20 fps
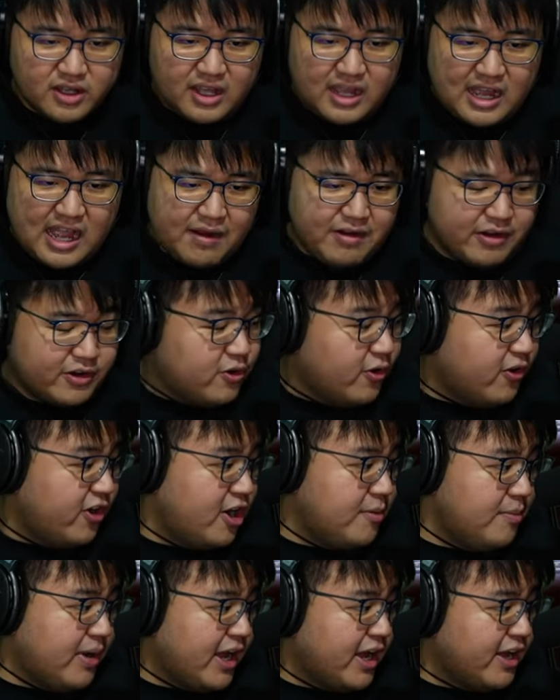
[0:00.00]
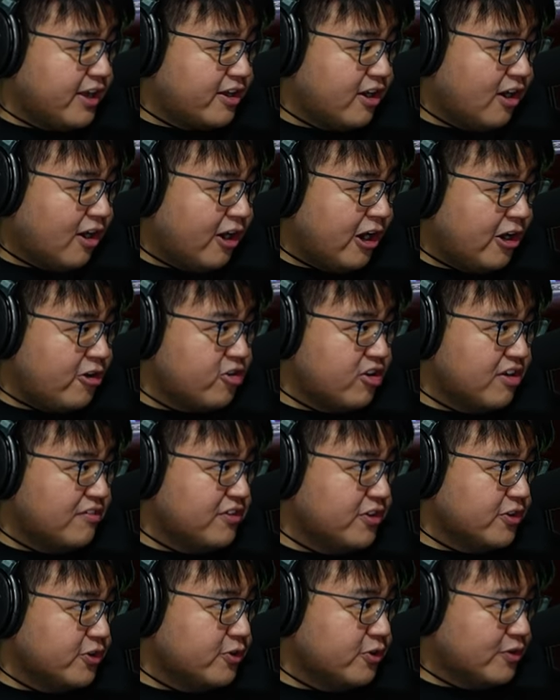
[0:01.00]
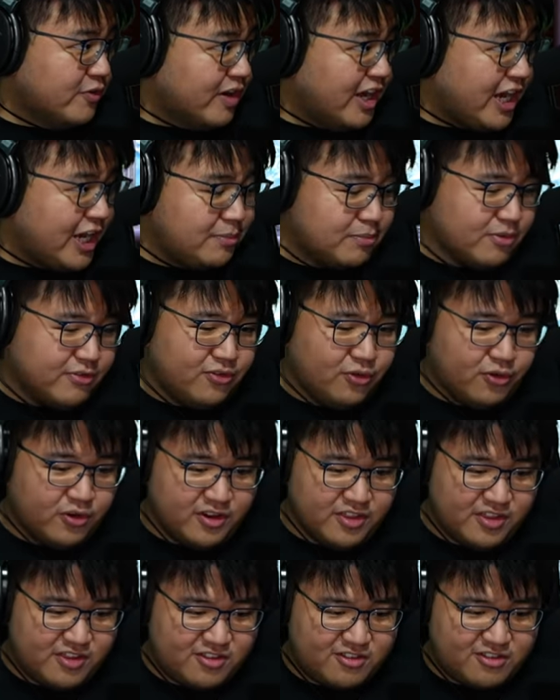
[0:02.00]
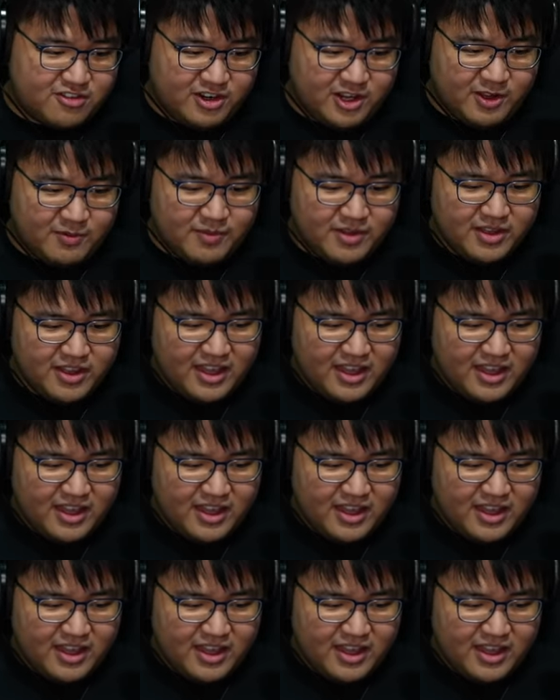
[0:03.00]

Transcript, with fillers: I recorded my card review right before this stream.